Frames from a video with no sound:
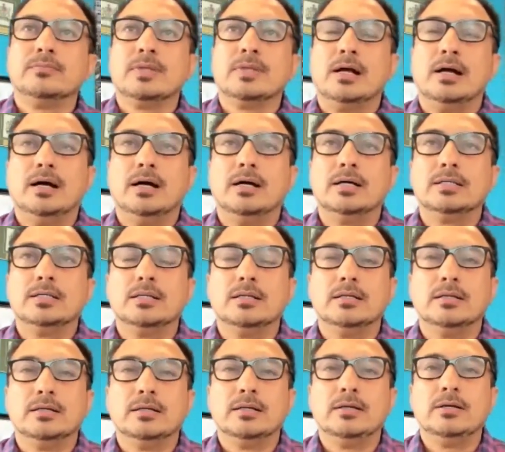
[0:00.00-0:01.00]

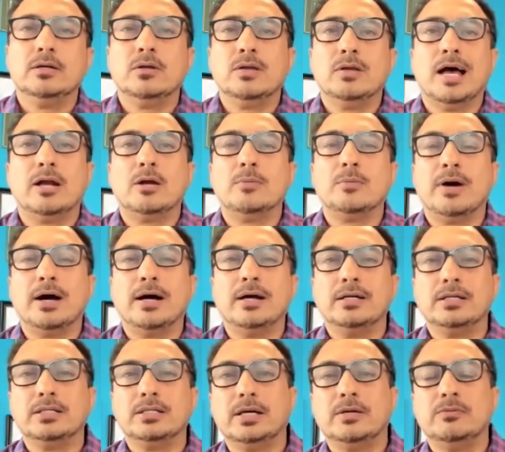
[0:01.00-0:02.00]
a lot of
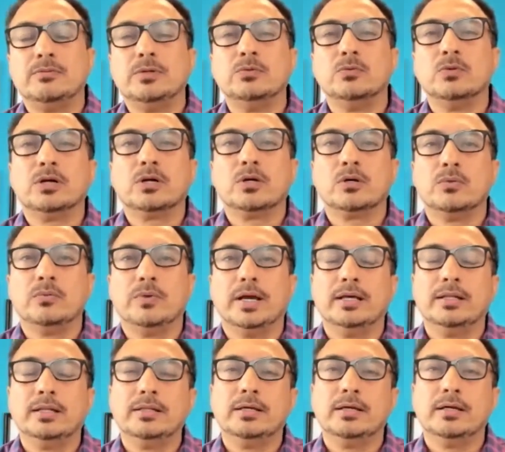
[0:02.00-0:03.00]
partners that we work
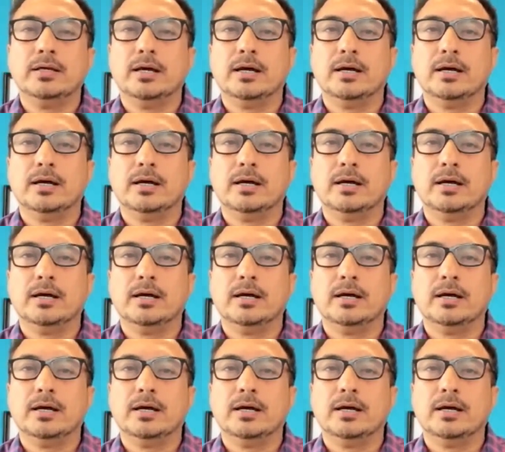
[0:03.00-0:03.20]
with,